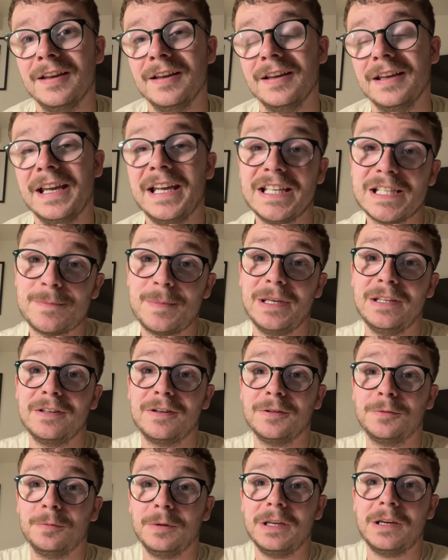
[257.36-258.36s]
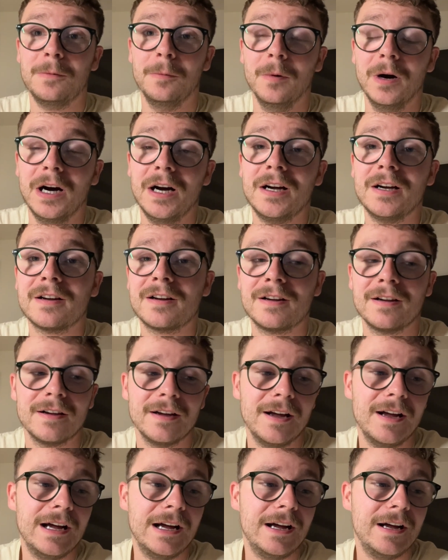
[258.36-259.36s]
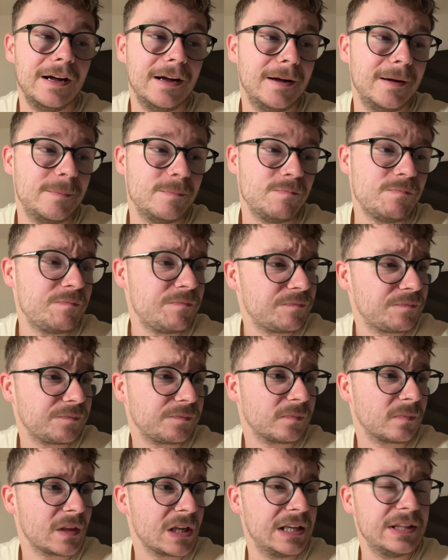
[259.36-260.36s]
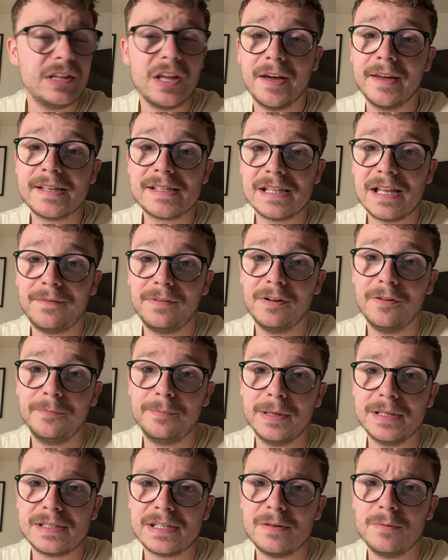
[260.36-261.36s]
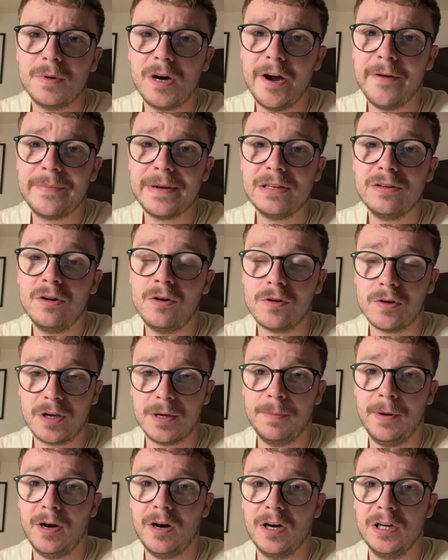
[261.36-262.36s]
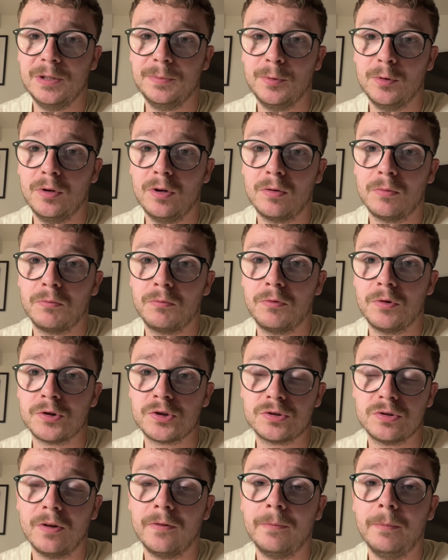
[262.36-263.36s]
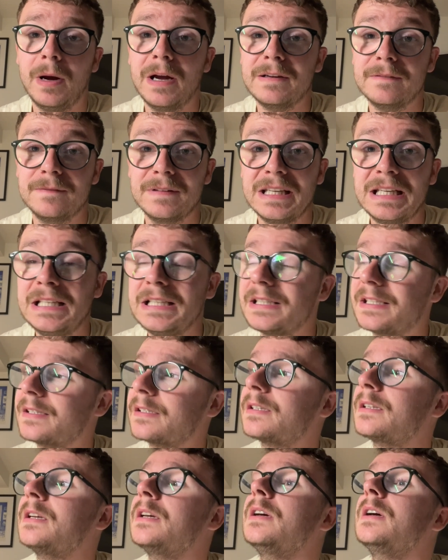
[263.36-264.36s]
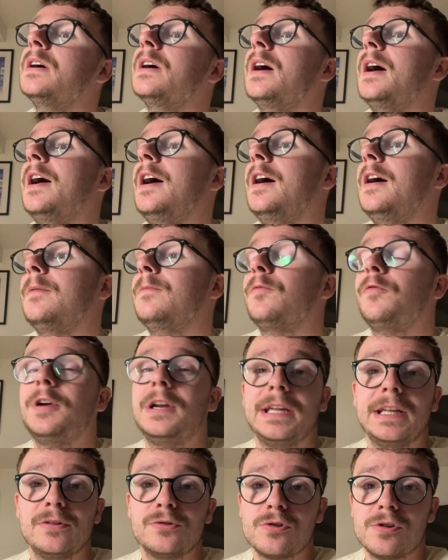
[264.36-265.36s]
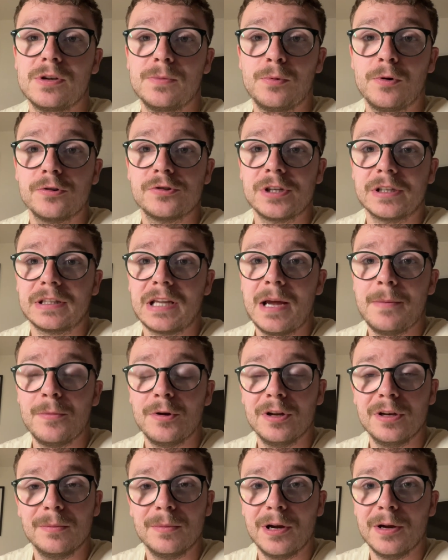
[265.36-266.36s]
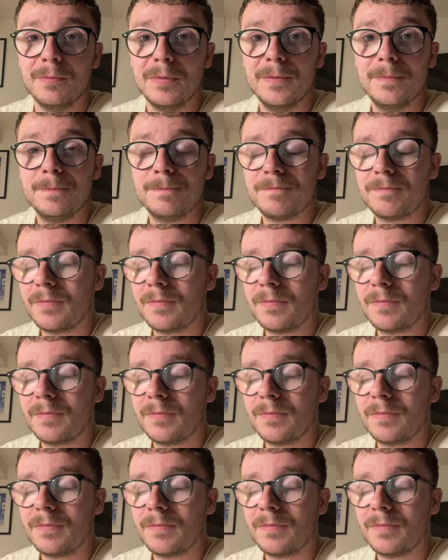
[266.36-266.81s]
It's been a good week at work. A nice level of busy where I've been occupied but not rushed off my feet. Really enjoying the project that I'm on at the moment.